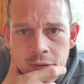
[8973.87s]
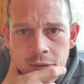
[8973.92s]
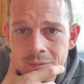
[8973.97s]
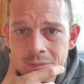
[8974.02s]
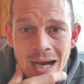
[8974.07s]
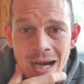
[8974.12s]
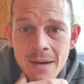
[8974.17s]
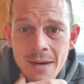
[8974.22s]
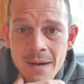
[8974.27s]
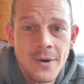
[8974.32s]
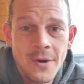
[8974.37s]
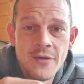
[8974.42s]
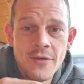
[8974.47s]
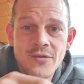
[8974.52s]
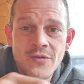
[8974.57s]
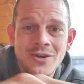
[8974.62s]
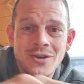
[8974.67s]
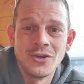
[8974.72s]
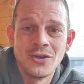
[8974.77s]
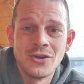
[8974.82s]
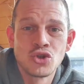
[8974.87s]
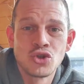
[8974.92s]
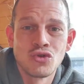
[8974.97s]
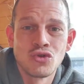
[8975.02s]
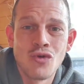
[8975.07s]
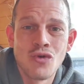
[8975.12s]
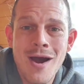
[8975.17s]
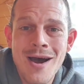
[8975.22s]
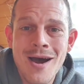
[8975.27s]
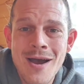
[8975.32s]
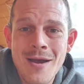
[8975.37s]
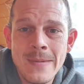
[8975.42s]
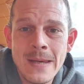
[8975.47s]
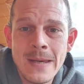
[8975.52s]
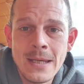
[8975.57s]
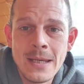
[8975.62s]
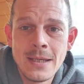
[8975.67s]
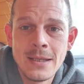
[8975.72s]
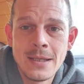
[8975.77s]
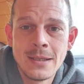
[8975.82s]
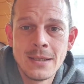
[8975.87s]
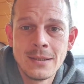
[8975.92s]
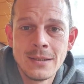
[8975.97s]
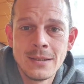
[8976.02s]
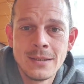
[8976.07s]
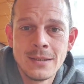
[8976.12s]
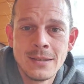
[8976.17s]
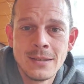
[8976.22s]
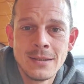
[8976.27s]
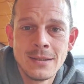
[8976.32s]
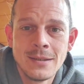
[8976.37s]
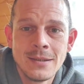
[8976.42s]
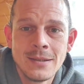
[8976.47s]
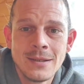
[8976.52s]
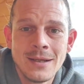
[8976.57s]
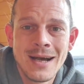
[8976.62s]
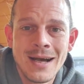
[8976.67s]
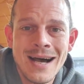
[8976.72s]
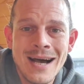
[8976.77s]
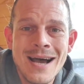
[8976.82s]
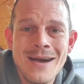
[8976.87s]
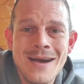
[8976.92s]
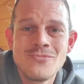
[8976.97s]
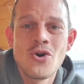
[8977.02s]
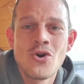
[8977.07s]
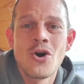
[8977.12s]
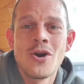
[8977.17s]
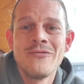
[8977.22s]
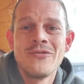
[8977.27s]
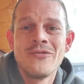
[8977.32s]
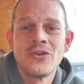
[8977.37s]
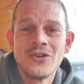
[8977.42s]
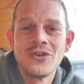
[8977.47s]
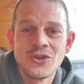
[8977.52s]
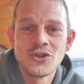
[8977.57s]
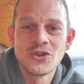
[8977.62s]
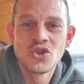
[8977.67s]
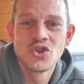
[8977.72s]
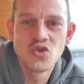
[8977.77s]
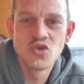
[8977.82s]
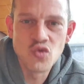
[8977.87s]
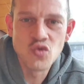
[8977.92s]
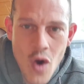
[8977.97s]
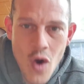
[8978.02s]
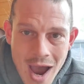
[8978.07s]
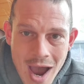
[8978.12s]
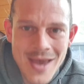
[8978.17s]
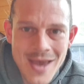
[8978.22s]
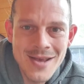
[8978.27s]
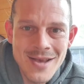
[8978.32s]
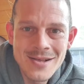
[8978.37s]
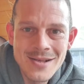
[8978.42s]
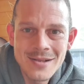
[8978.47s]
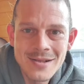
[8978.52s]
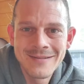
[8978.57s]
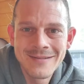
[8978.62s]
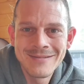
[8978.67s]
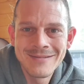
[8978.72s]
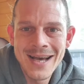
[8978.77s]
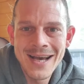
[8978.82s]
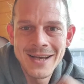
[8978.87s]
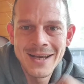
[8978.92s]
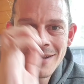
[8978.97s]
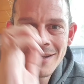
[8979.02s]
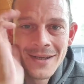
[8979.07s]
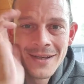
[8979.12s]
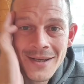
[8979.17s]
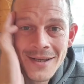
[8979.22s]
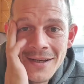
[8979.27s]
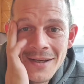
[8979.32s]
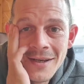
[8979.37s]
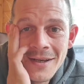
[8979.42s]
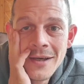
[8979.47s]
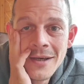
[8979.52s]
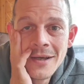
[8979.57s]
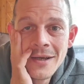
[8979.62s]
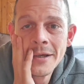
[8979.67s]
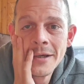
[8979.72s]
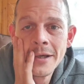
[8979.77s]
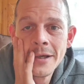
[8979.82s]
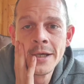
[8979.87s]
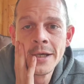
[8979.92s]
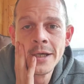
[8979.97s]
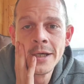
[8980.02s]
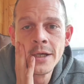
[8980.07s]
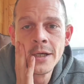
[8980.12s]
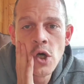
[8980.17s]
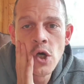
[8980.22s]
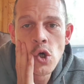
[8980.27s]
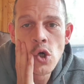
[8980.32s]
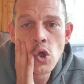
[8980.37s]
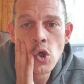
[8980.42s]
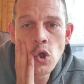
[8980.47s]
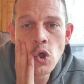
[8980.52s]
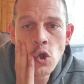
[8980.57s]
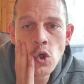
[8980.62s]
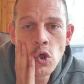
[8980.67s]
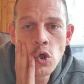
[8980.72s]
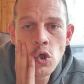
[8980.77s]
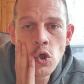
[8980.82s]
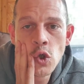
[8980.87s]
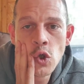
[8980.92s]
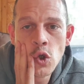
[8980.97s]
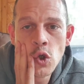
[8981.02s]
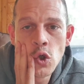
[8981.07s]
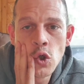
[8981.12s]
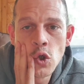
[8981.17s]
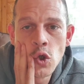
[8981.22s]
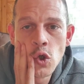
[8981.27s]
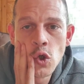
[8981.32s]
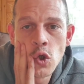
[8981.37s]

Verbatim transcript: I'm not even gonna try, mate. I'm not even gonna try and like. Whew.